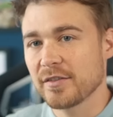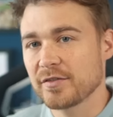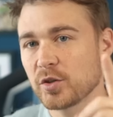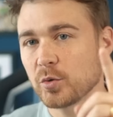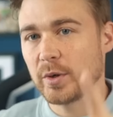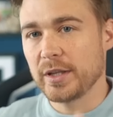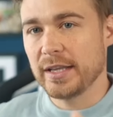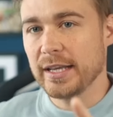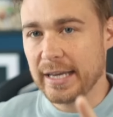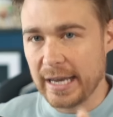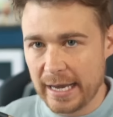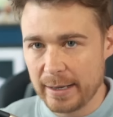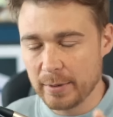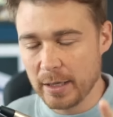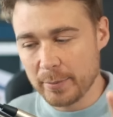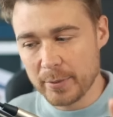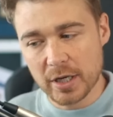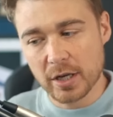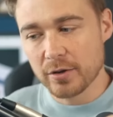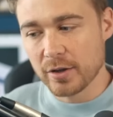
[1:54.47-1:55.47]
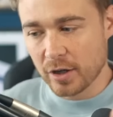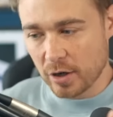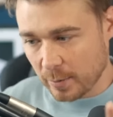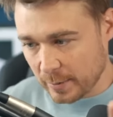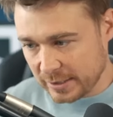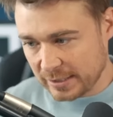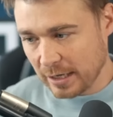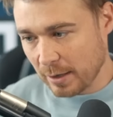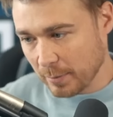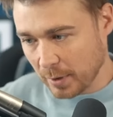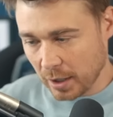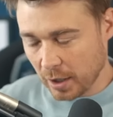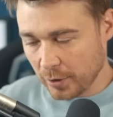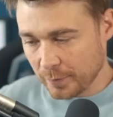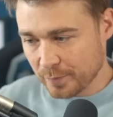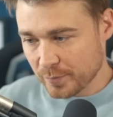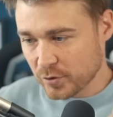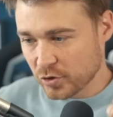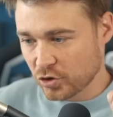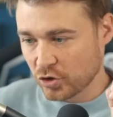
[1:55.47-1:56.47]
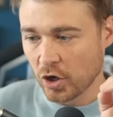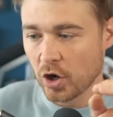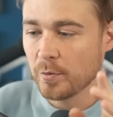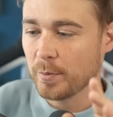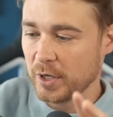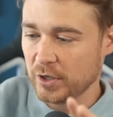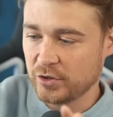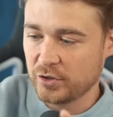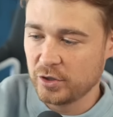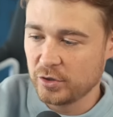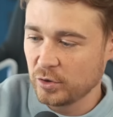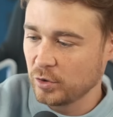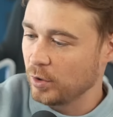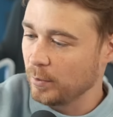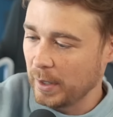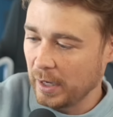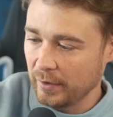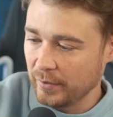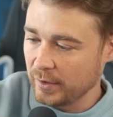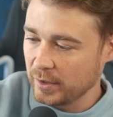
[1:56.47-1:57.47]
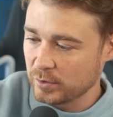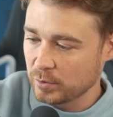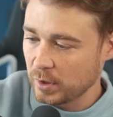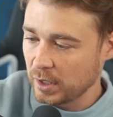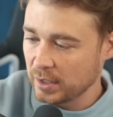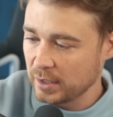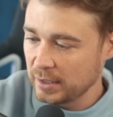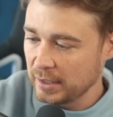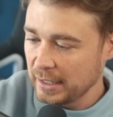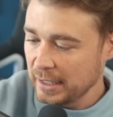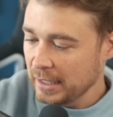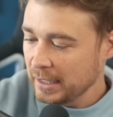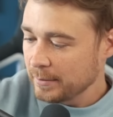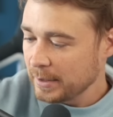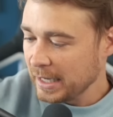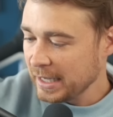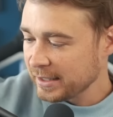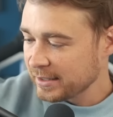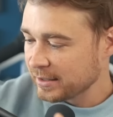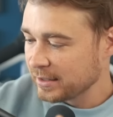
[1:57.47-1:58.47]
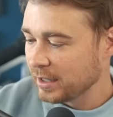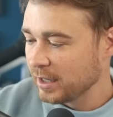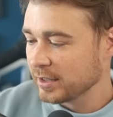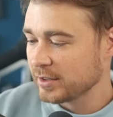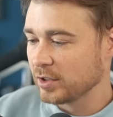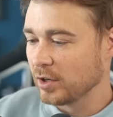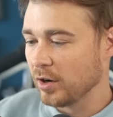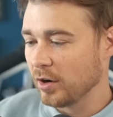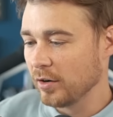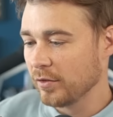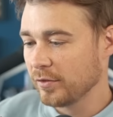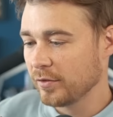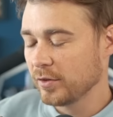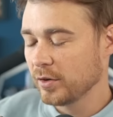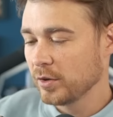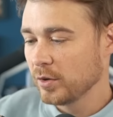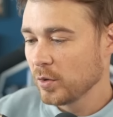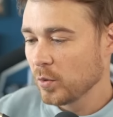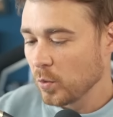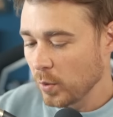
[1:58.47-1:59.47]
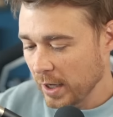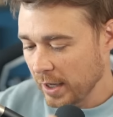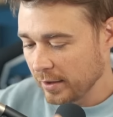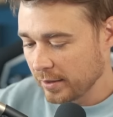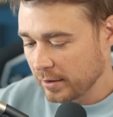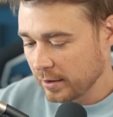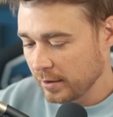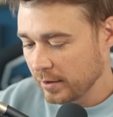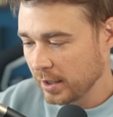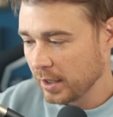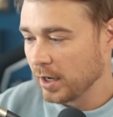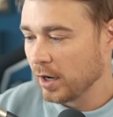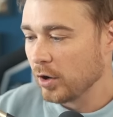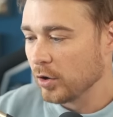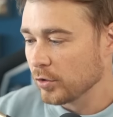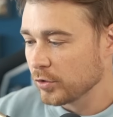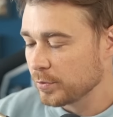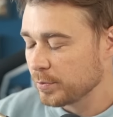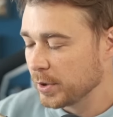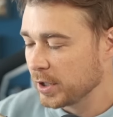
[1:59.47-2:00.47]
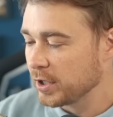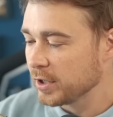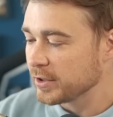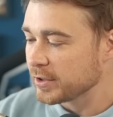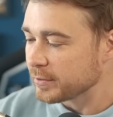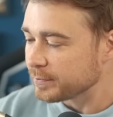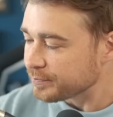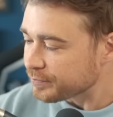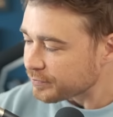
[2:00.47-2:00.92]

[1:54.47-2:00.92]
to win the game? Let me know in the comments down below. So much to talk about in this one. Let's start off with the goals, because